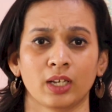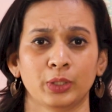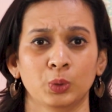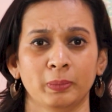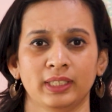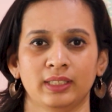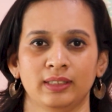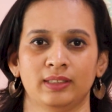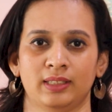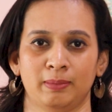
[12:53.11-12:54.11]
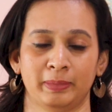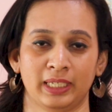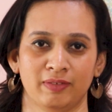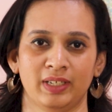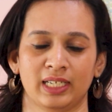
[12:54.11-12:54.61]
you may think that I'm
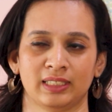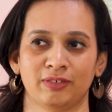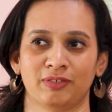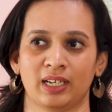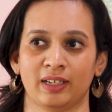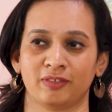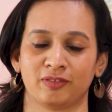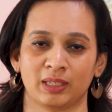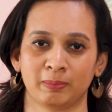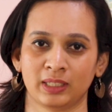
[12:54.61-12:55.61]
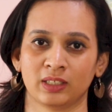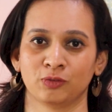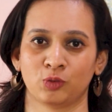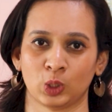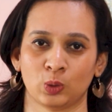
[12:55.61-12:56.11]
behaving as if I have 1
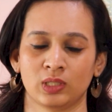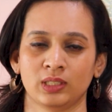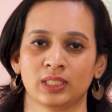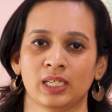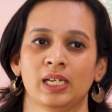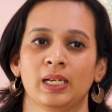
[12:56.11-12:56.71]
million followers,